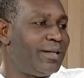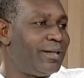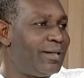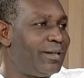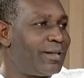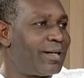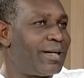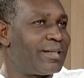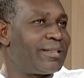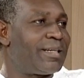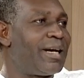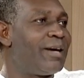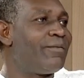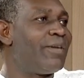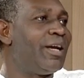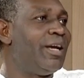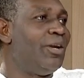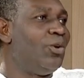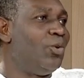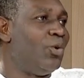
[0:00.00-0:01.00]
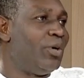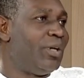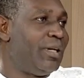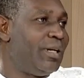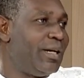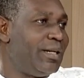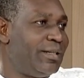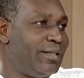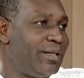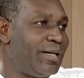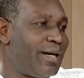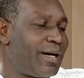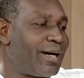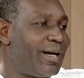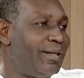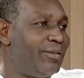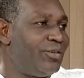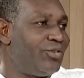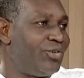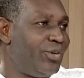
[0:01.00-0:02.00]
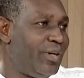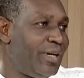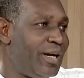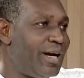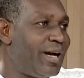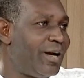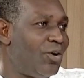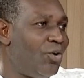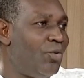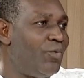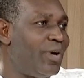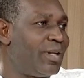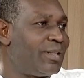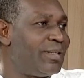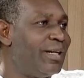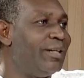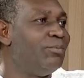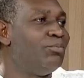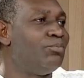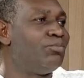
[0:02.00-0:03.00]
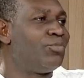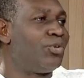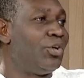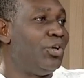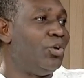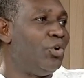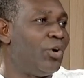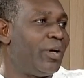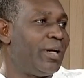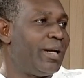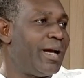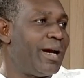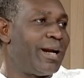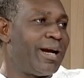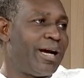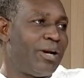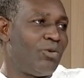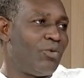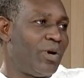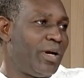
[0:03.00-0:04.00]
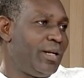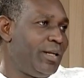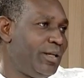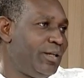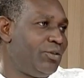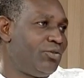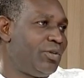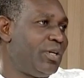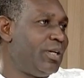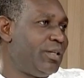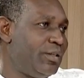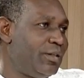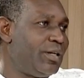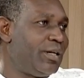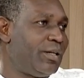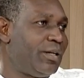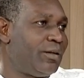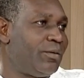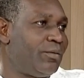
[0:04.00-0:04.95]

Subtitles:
Cassava alone in Nigeria can trigger over 10 trillion naira annually into Nigerian.